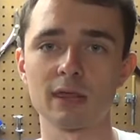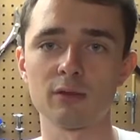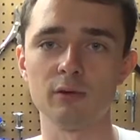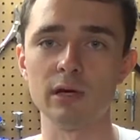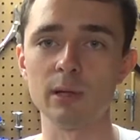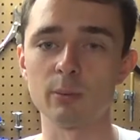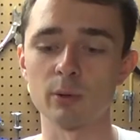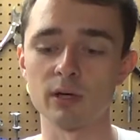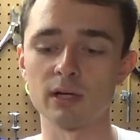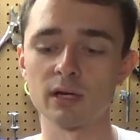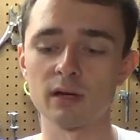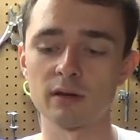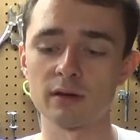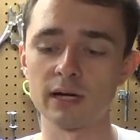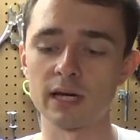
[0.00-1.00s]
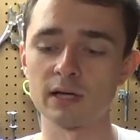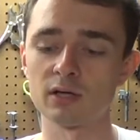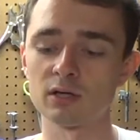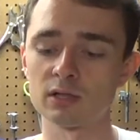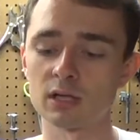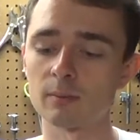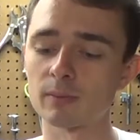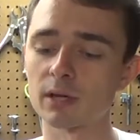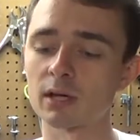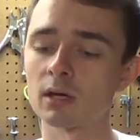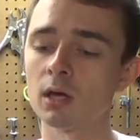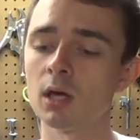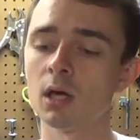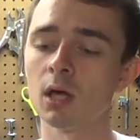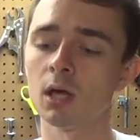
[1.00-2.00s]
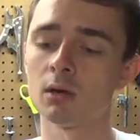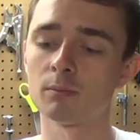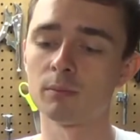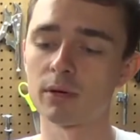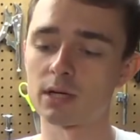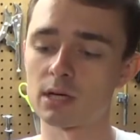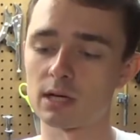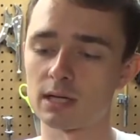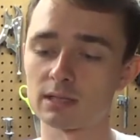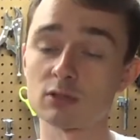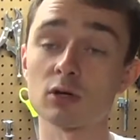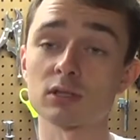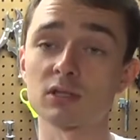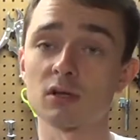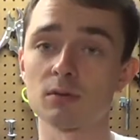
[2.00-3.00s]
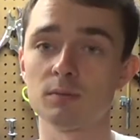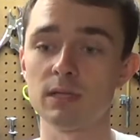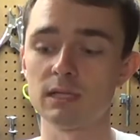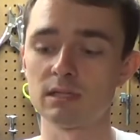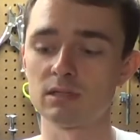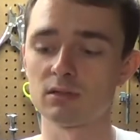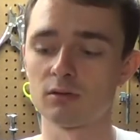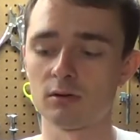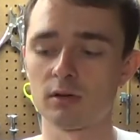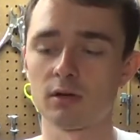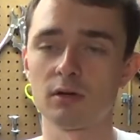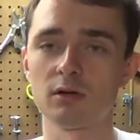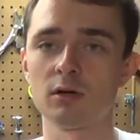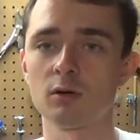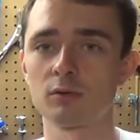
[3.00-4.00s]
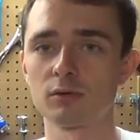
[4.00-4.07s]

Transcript: 3D print another catch or something. But as long as all the pieces are in there, you know,